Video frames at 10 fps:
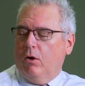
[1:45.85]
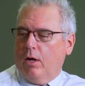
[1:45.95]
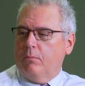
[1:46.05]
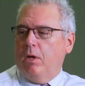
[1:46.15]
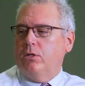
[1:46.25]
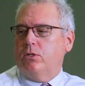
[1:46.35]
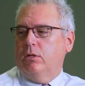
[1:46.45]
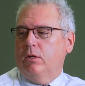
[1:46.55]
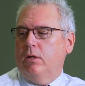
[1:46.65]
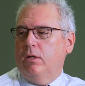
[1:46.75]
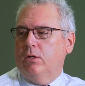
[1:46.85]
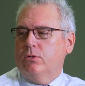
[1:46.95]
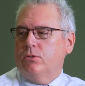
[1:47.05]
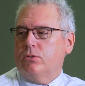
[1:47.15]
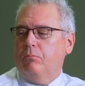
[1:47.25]
automation
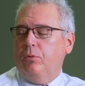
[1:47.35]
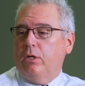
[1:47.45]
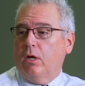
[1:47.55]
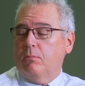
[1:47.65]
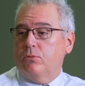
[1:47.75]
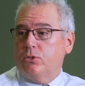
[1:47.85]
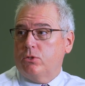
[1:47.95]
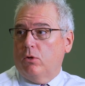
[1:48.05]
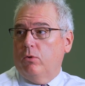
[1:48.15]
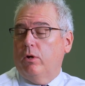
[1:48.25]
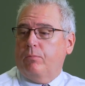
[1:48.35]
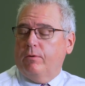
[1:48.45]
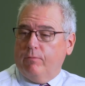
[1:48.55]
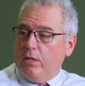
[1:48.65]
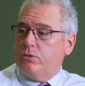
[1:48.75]
is become so
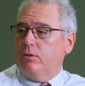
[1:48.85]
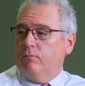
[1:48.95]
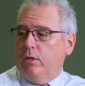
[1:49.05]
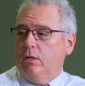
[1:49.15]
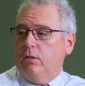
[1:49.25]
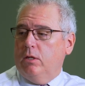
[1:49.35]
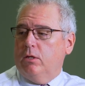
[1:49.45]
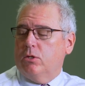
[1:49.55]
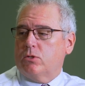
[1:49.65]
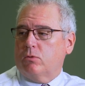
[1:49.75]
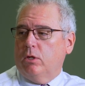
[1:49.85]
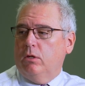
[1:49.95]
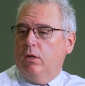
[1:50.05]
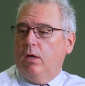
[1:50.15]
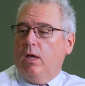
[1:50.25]
pervasive in the industry